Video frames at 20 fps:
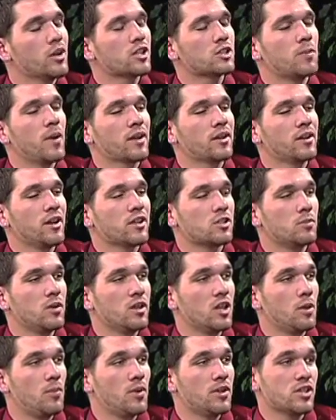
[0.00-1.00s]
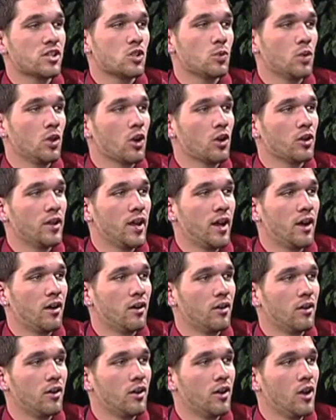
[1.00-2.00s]
have expected us to be in the position we are now?
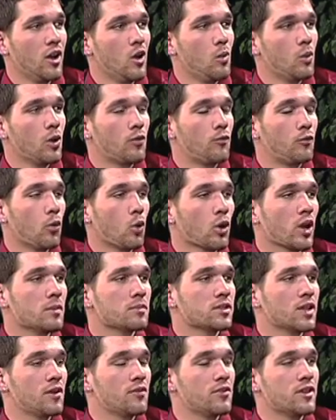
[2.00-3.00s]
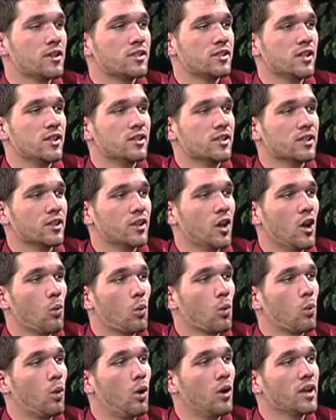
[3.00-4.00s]
With four games left in the season,
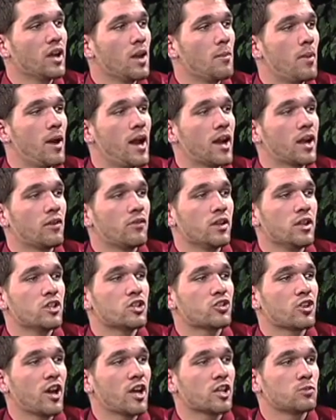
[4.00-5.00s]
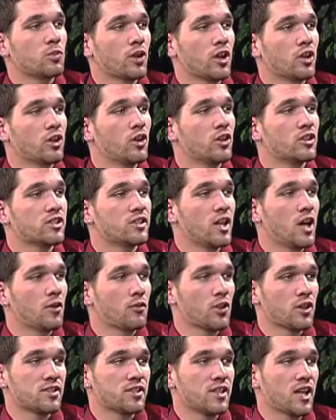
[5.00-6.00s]
we're one game back of East Stroudsburg and Kutztown
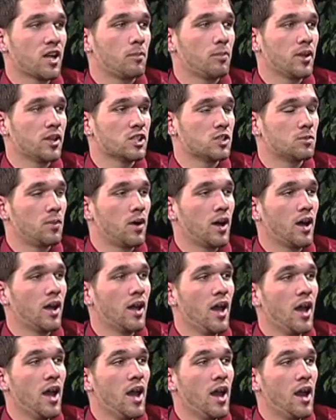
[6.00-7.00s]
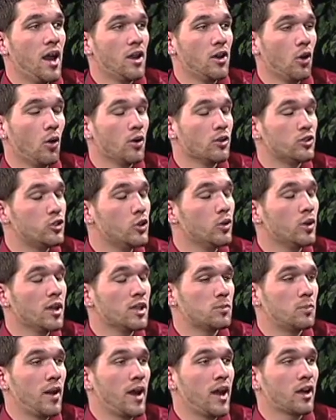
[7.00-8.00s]
for the second place spot, and only two
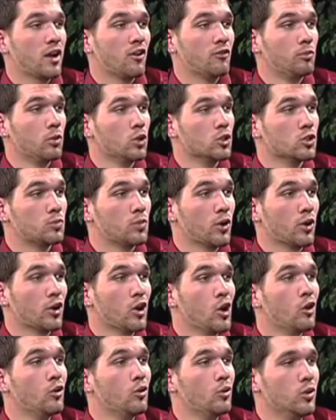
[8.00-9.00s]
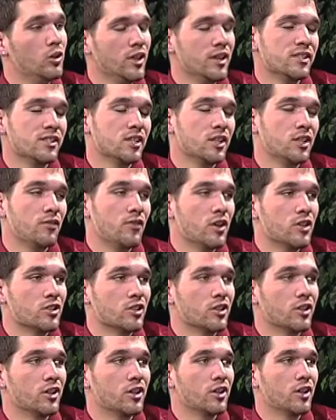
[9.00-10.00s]
games back of Bloomsburg, who leads the division.